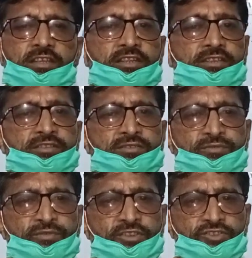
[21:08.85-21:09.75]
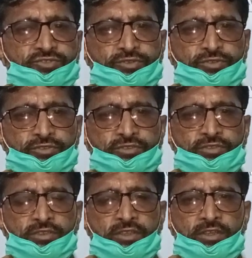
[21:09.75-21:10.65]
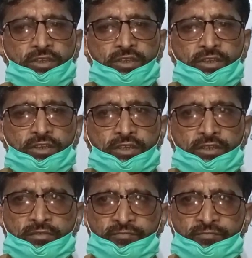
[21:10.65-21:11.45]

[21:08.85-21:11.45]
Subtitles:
and we should uh,